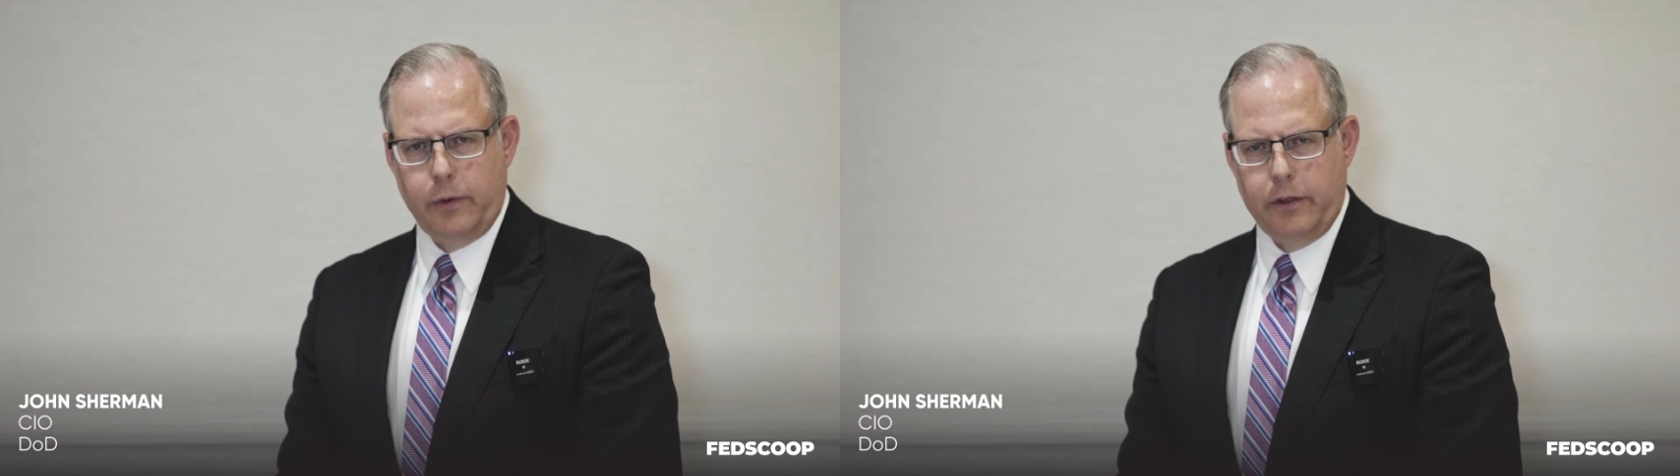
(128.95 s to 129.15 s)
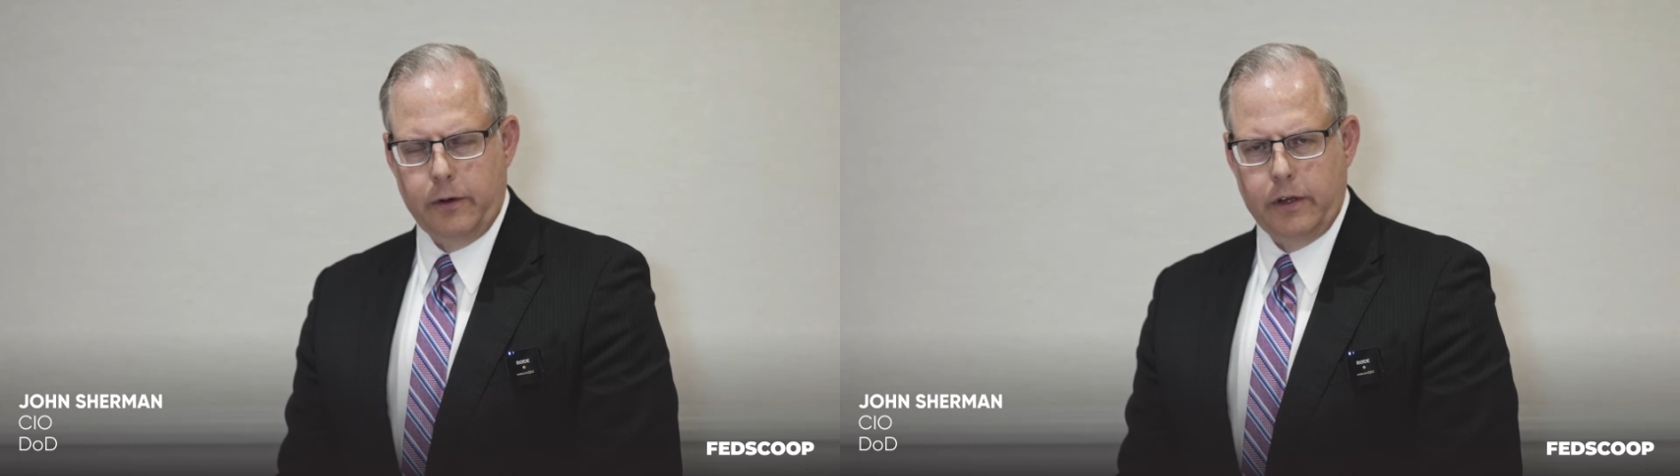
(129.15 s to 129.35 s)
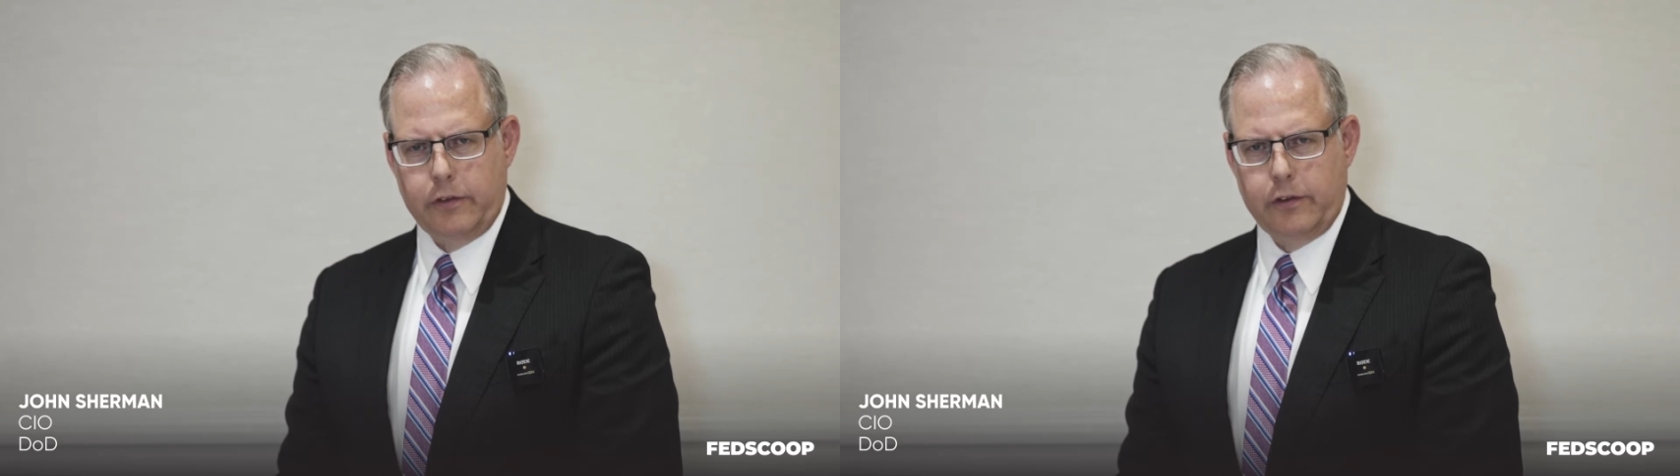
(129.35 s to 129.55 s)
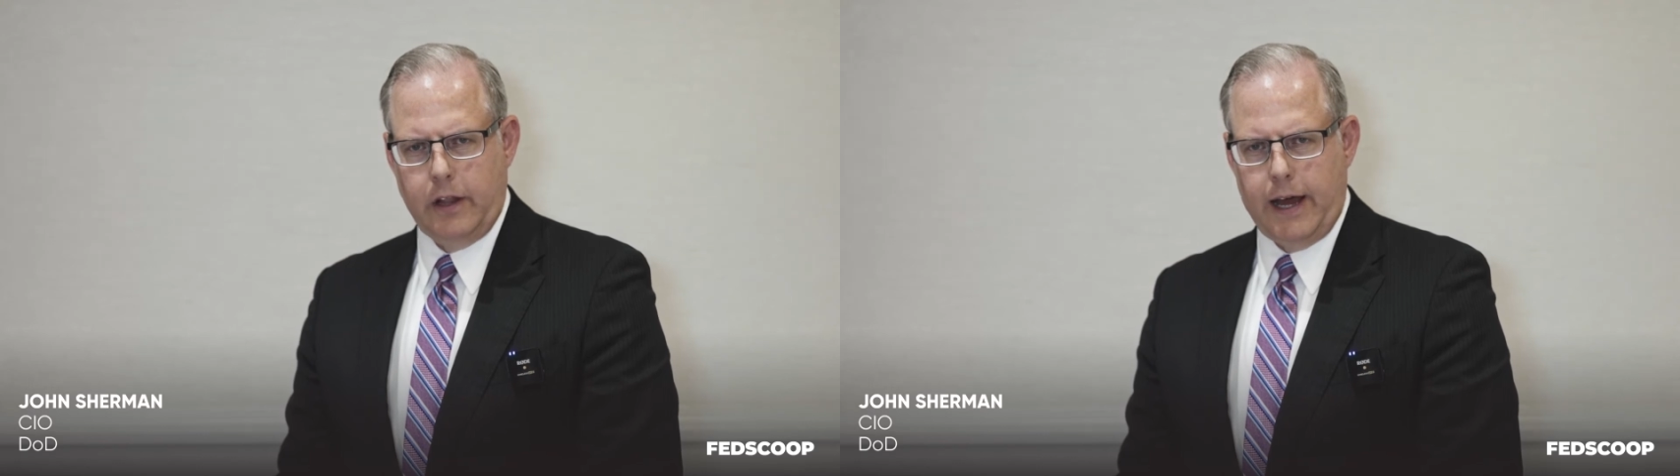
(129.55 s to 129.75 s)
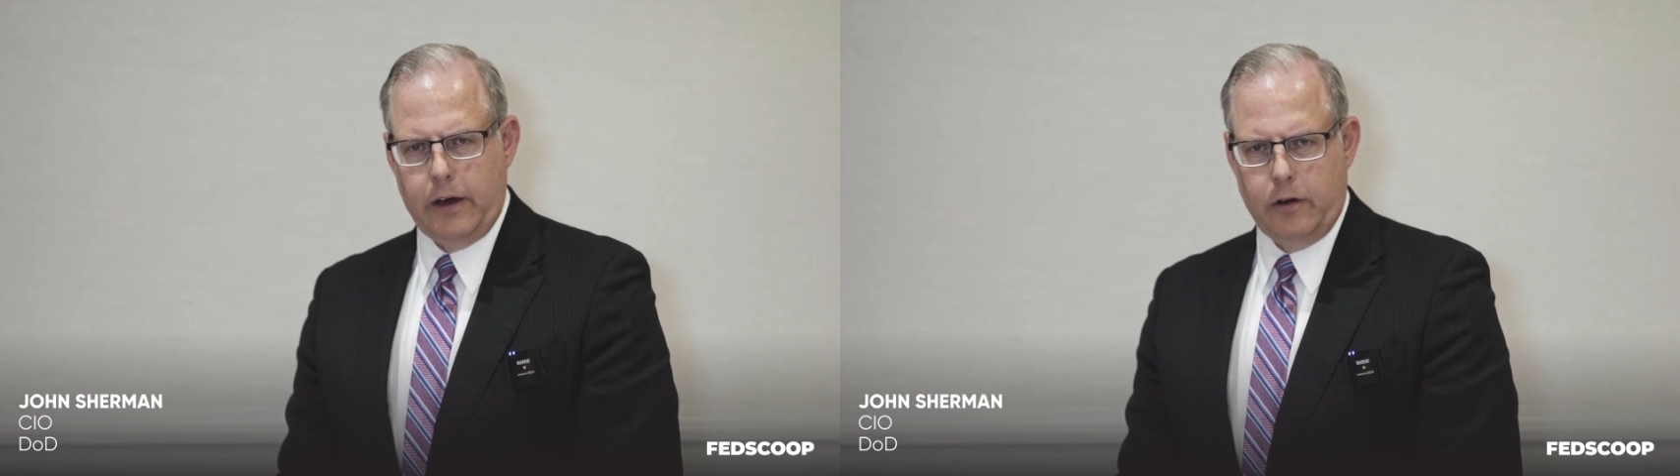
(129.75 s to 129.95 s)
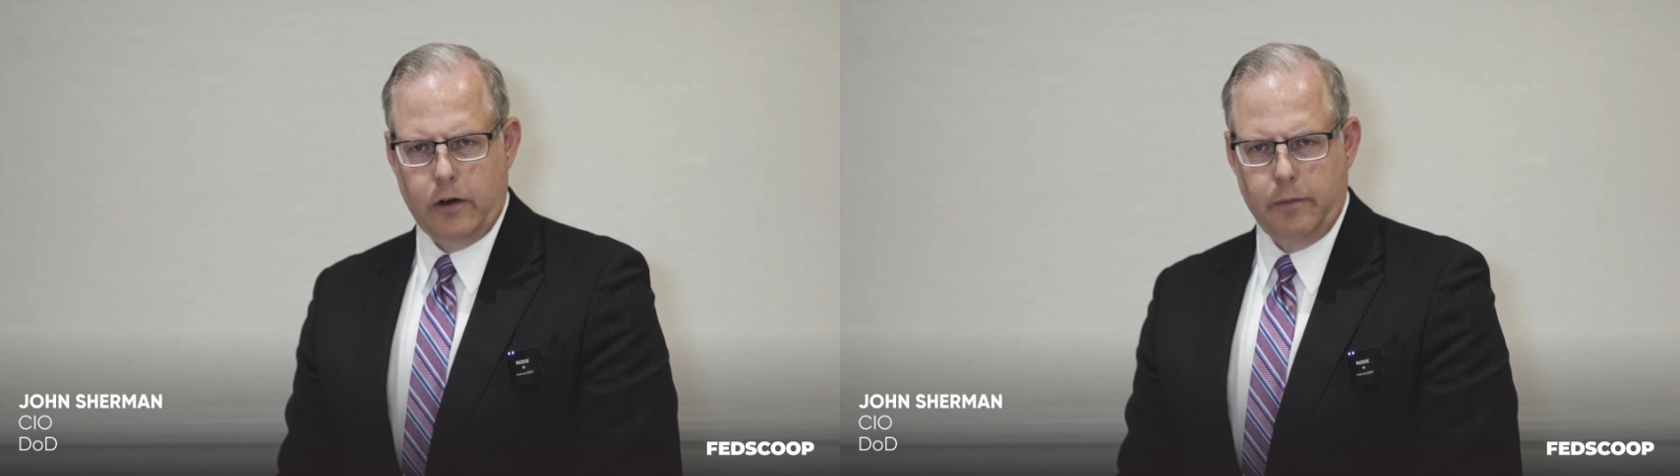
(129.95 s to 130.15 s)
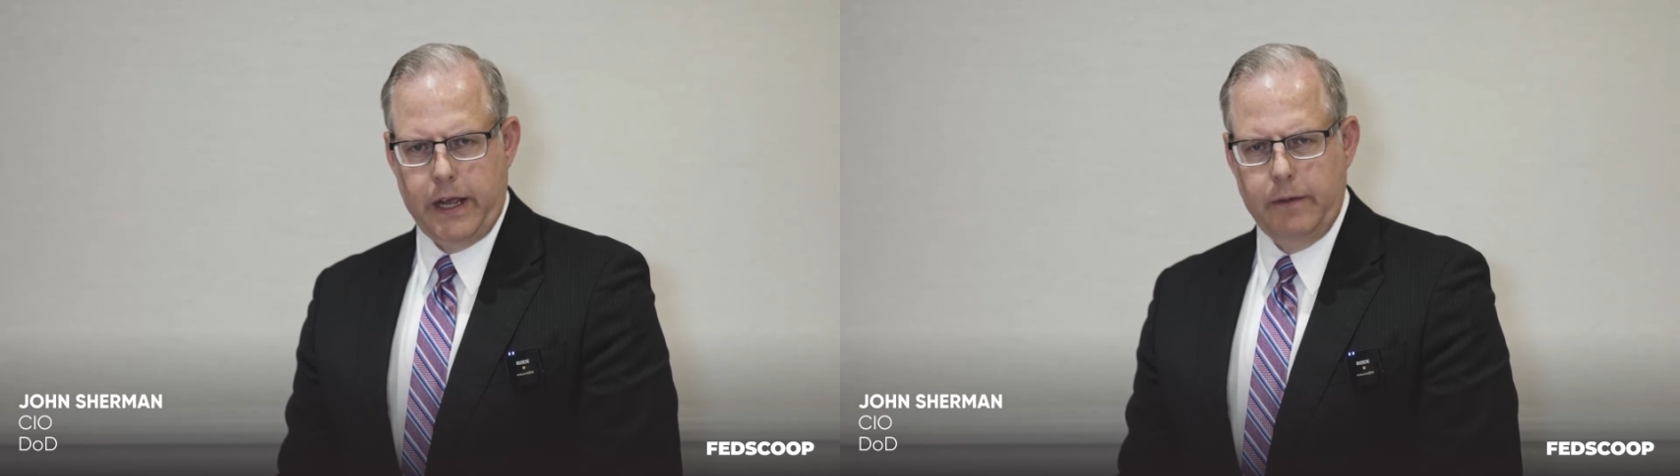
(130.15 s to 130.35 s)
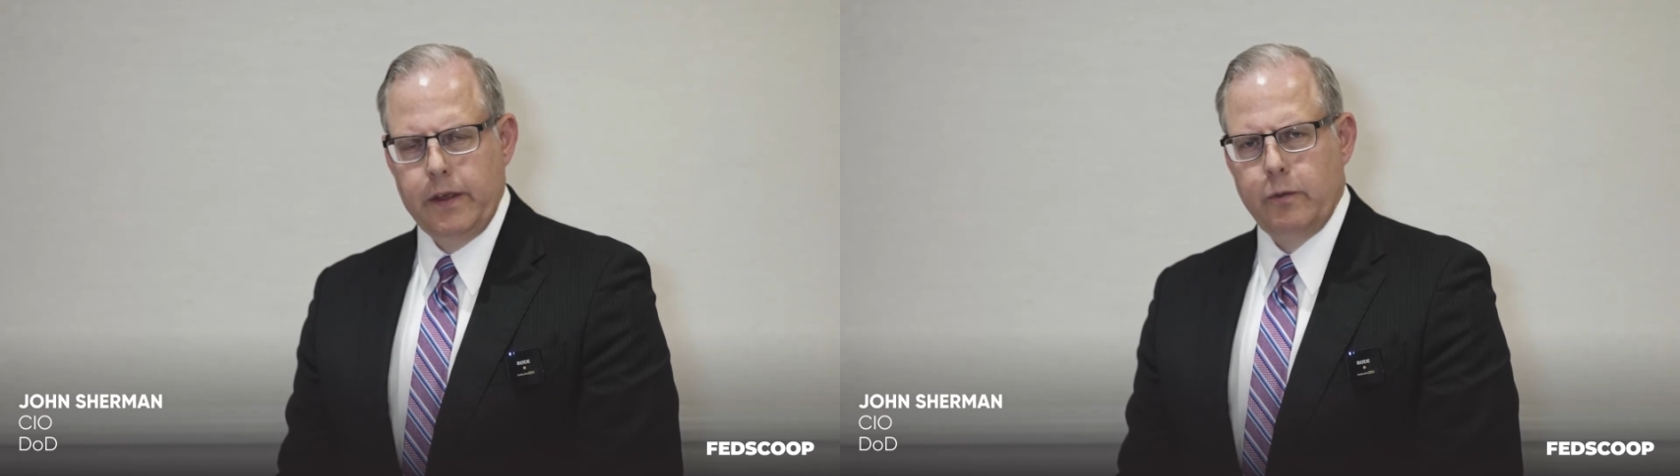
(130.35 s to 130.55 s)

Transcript: whether it's Cloud Army,